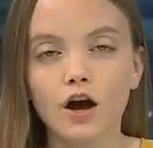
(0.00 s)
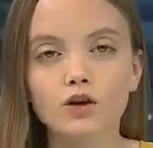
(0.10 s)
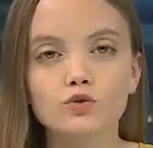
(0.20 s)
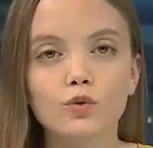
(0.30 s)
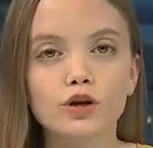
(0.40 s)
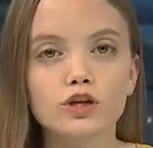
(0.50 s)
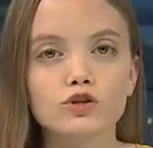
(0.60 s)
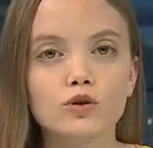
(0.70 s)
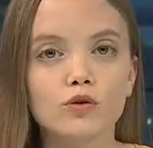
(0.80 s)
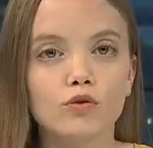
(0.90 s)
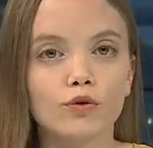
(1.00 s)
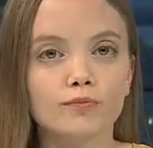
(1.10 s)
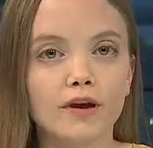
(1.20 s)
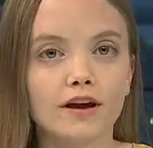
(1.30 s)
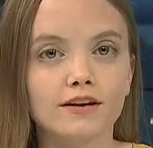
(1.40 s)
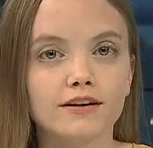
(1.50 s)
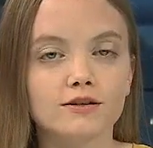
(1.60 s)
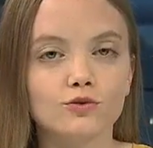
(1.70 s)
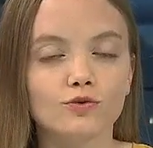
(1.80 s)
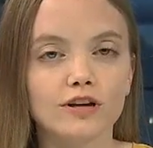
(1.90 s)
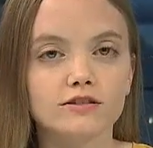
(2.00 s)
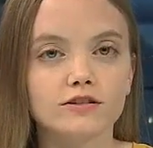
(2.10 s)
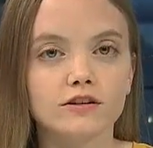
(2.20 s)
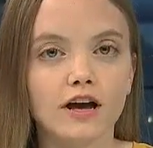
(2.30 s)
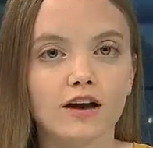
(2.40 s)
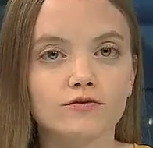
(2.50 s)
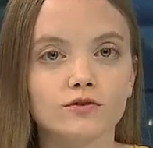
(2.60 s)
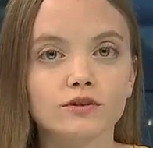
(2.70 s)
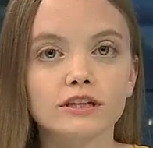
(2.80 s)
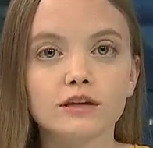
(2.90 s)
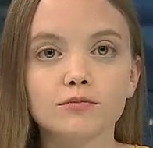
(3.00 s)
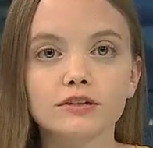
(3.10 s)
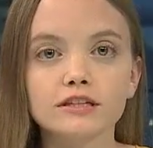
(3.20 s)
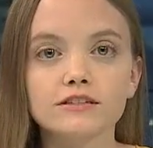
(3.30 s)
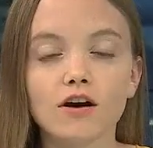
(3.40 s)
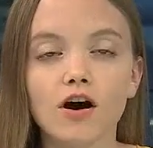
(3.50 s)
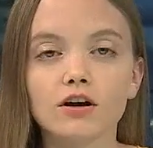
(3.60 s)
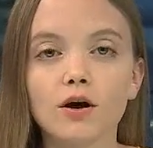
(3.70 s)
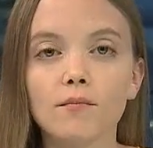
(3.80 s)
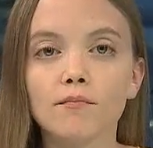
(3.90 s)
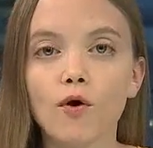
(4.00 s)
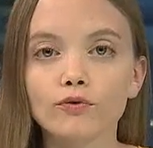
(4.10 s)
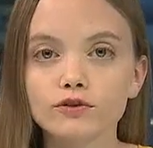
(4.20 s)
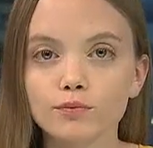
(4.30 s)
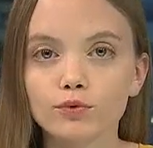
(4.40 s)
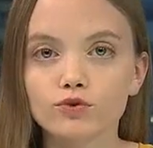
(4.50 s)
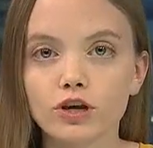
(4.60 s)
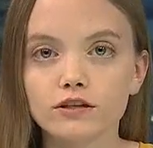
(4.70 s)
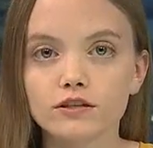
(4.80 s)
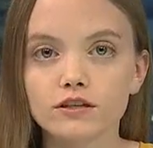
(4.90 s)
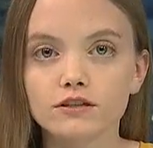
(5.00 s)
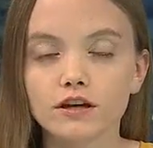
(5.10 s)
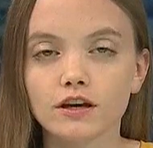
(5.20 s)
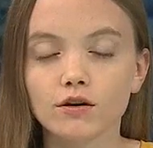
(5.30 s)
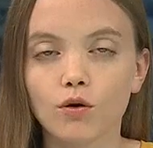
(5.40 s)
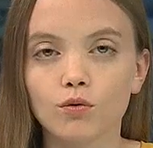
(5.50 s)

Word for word: The 22-year-old man is arrested after leading police on multiple chases in Eau